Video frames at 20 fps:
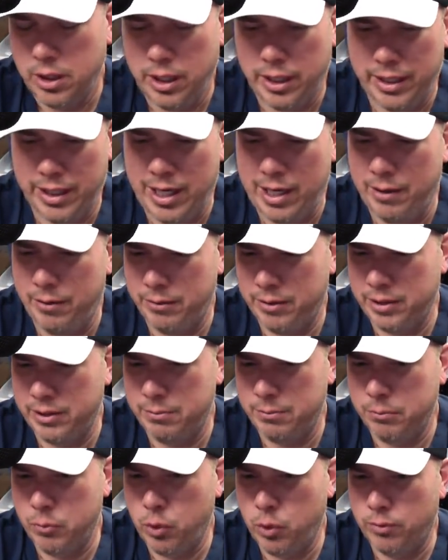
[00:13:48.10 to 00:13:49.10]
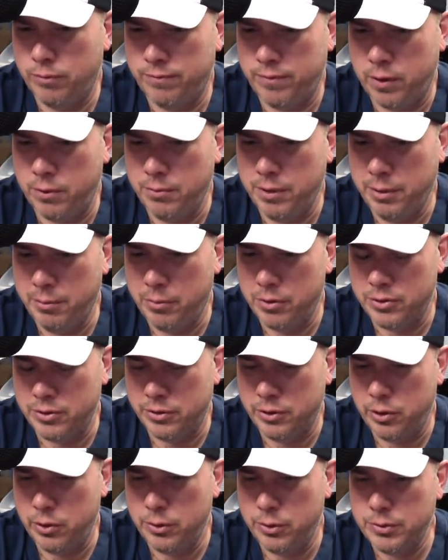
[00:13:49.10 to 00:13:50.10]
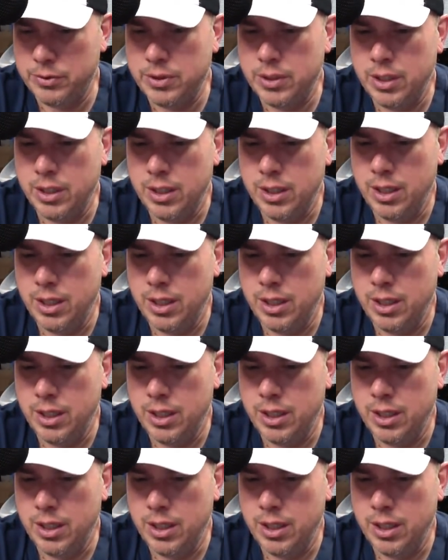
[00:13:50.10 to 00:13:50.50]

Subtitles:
and I'll get more firm numbers on those.